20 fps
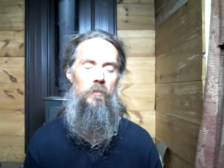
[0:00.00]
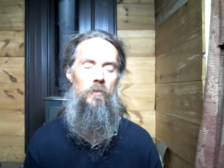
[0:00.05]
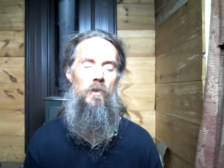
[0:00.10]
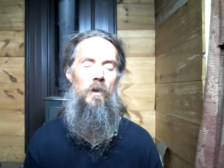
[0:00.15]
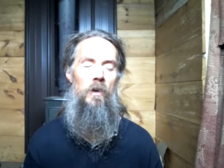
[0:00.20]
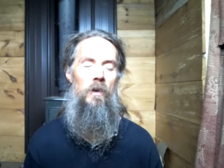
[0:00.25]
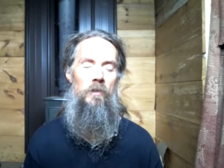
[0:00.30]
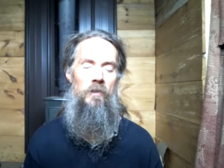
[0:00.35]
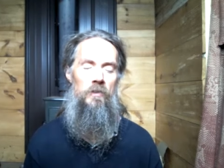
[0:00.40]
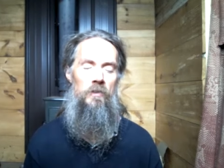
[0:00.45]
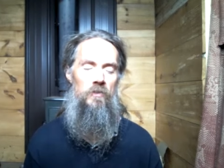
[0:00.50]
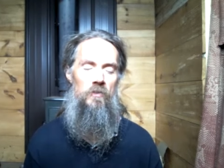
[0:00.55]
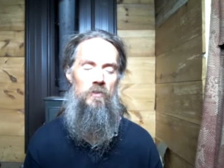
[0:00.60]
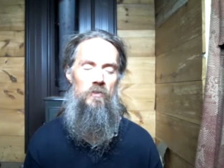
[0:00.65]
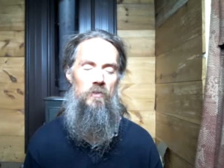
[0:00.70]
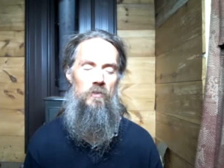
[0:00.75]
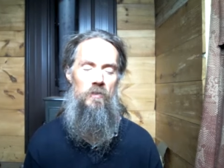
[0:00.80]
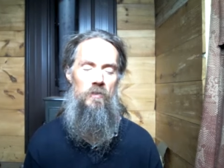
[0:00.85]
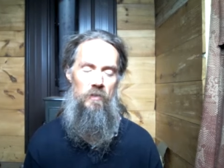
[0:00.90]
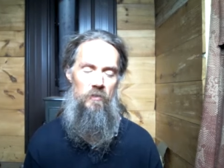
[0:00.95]

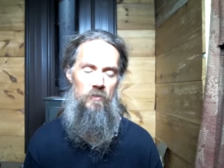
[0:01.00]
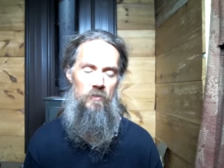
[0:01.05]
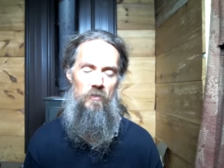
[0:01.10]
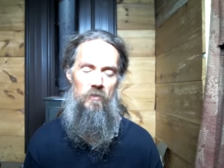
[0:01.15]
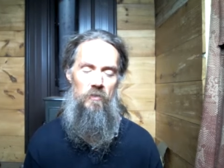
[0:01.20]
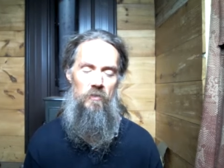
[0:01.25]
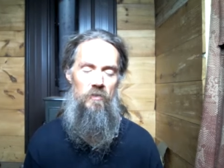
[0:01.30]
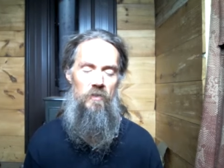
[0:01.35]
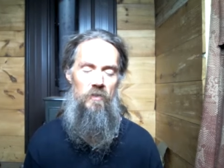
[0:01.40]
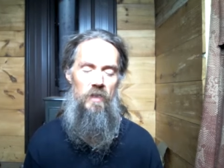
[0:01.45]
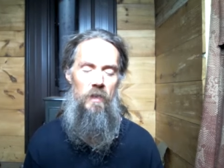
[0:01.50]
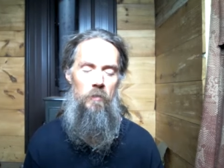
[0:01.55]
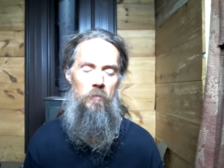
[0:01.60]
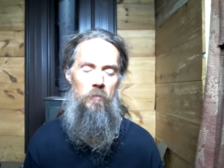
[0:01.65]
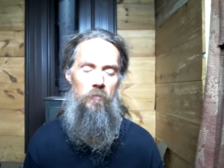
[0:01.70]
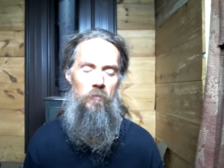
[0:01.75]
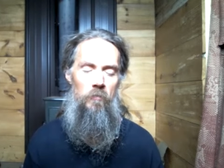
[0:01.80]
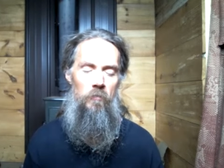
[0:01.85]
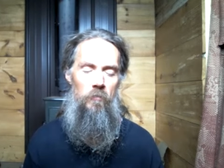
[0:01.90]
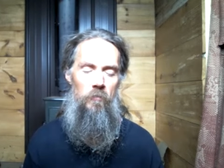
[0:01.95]
thoughtlessness,
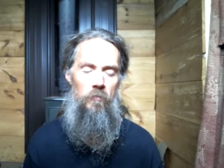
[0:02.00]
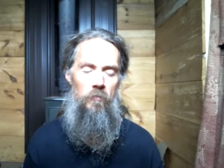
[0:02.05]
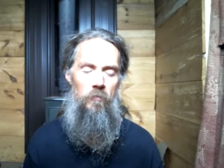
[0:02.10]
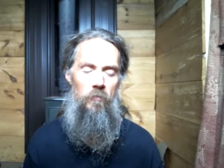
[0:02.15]
same